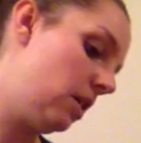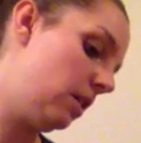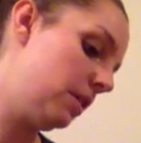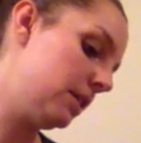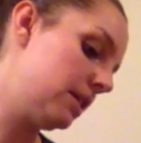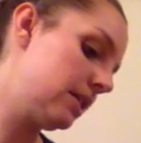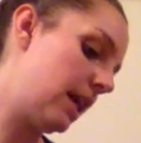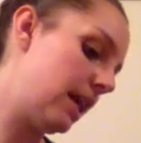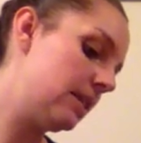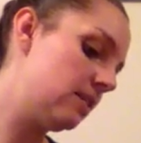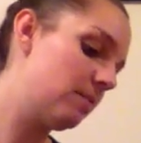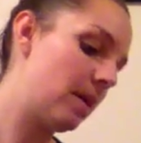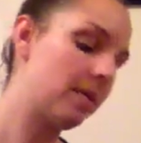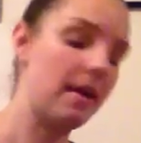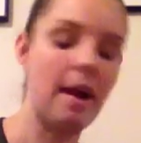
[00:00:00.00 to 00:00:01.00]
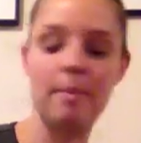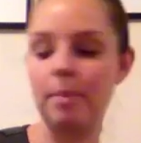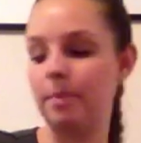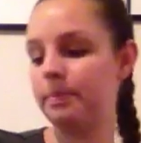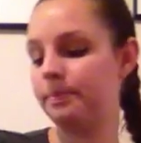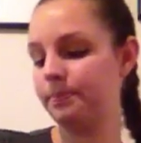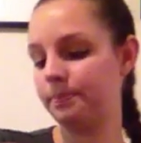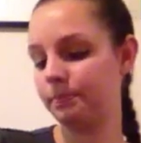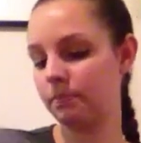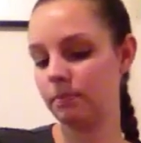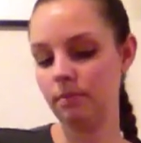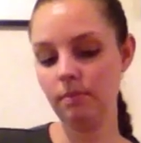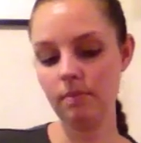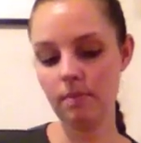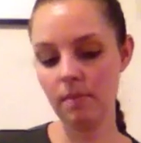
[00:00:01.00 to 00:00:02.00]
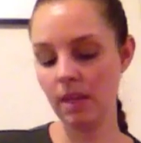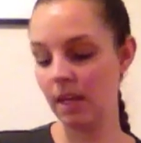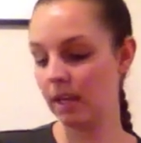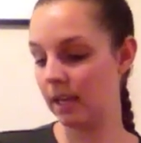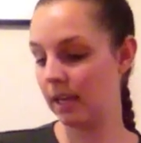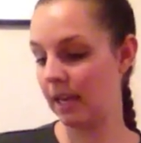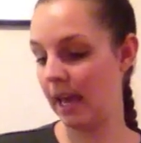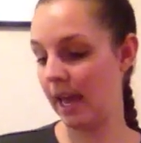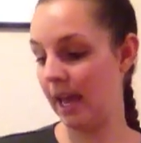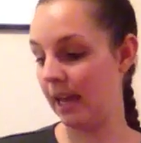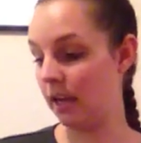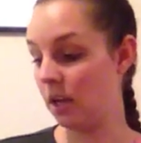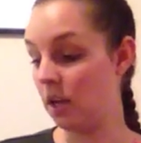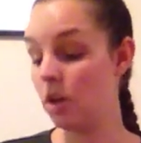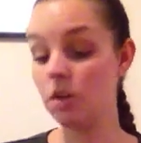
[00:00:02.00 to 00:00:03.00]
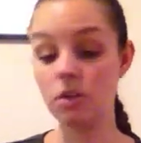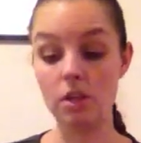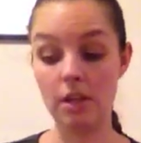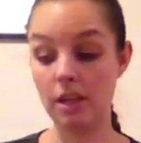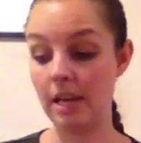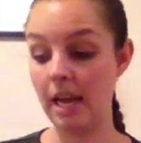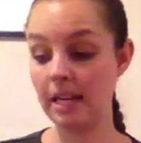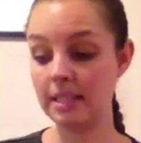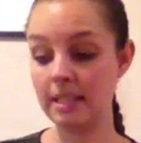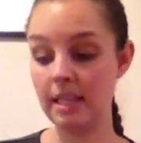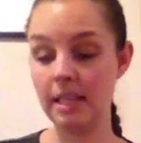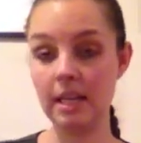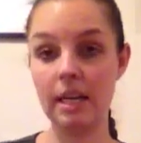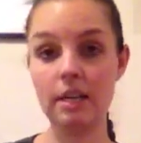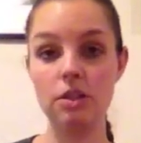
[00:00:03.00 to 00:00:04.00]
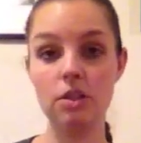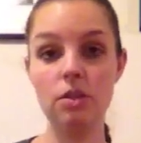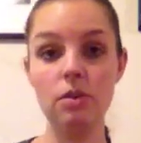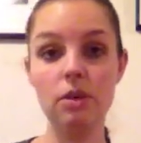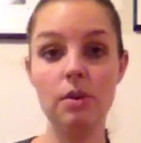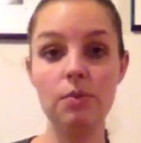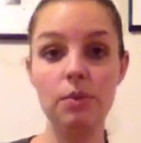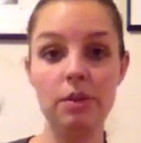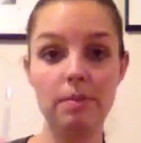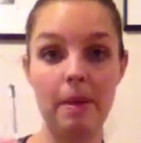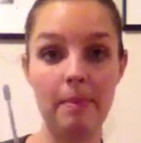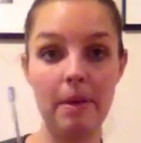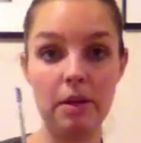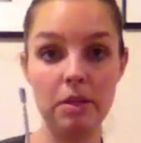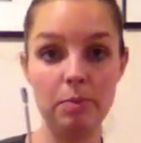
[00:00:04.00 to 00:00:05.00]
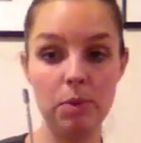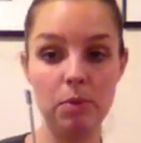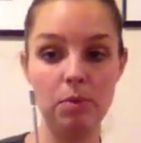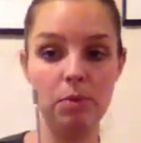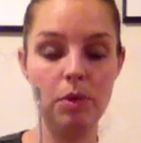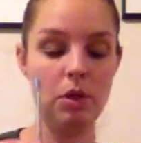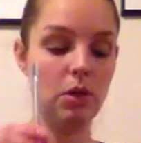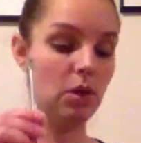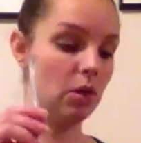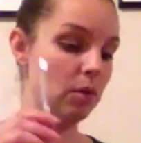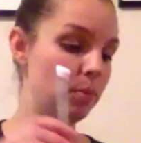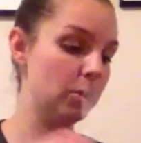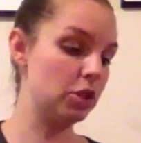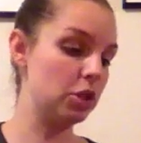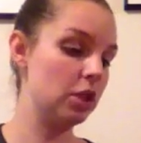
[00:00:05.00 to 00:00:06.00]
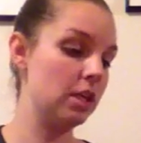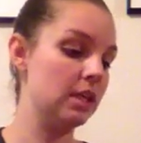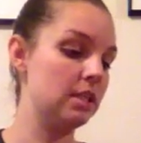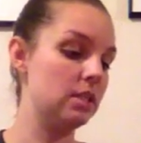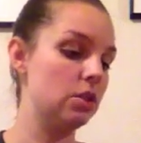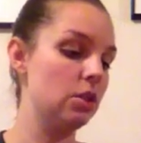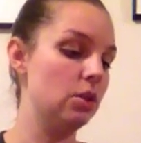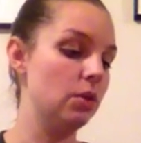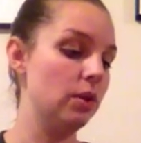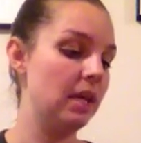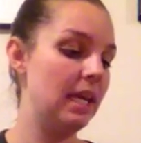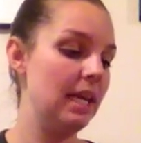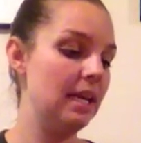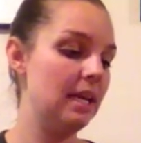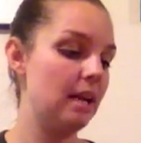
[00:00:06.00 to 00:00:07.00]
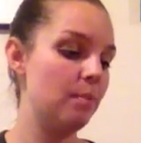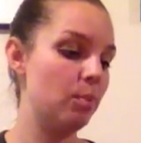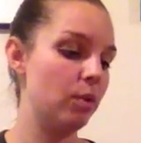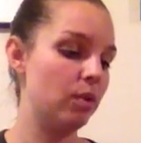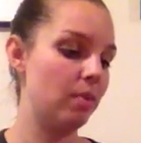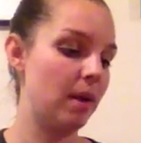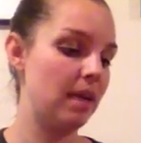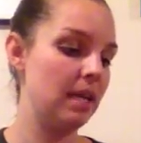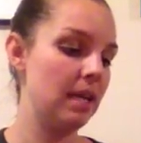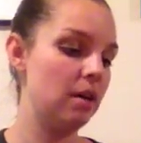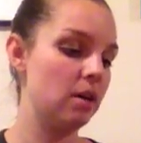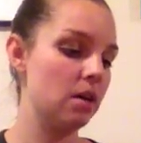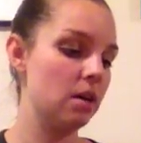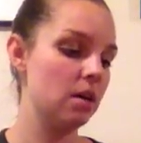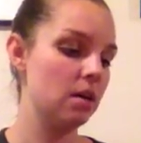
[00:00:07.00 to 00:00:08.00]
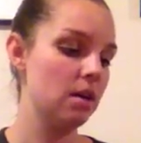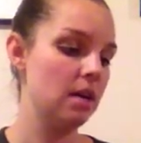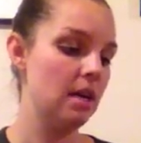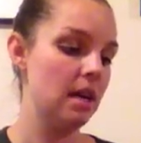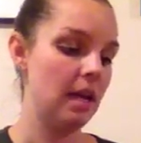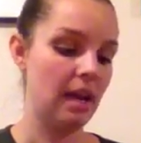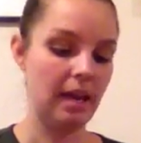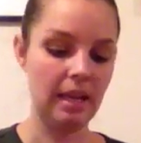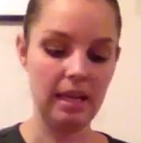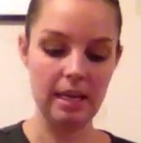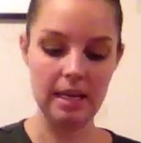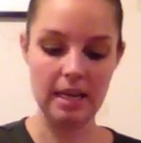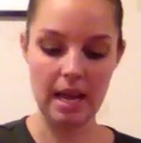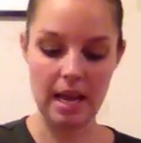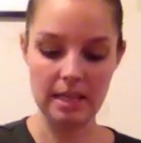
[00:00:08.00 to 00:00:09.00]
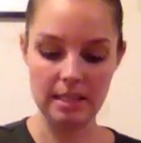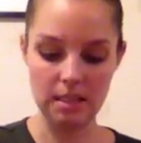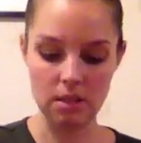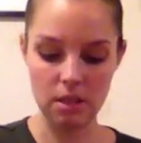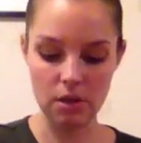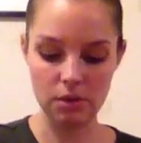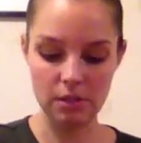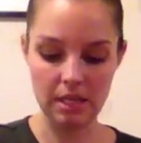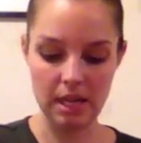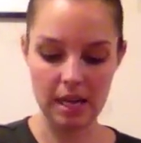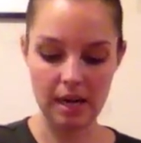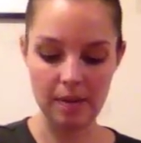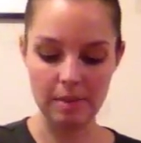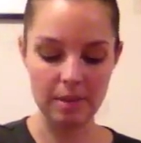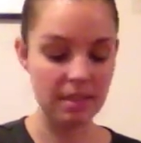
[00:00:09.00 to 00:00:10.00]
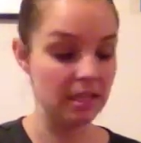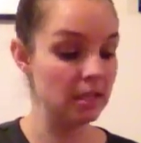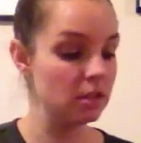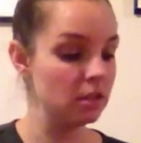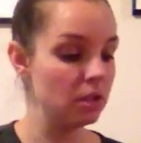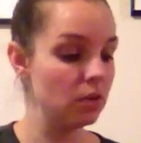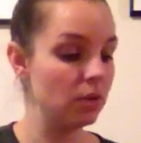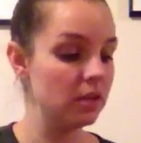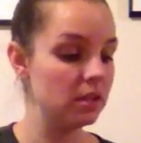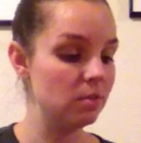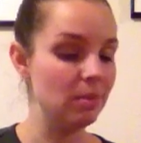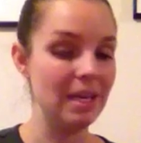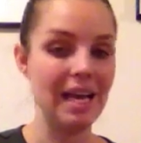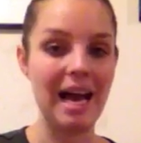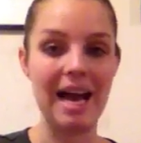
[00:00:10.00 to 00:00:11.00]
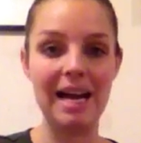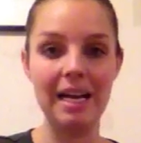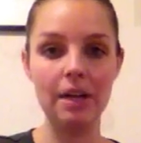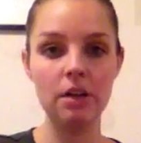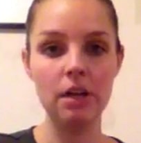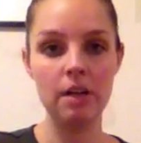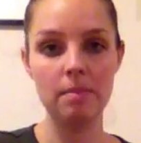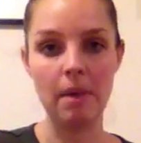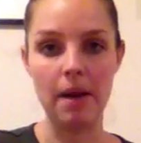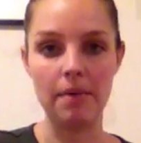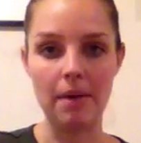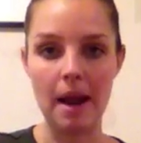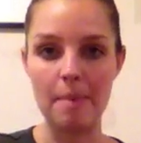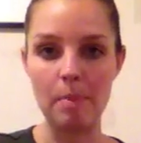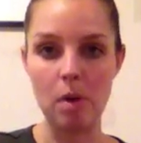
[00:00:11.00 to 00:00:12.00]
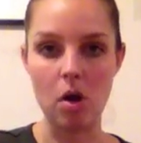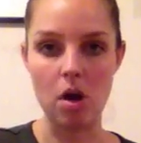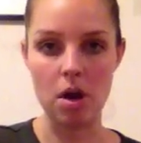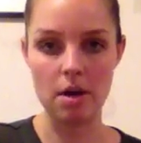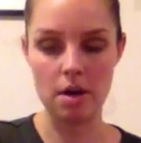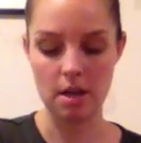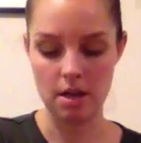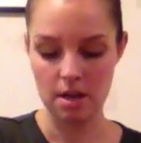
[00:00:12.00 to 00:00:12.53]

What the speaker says: on the sides of my wrap. Okay, so the next thing that I do with my metal spoon cuticle pusher is to heat it up with my heater, and I get it nice and toasty, and I'm essentially going to be ironing my wrap on.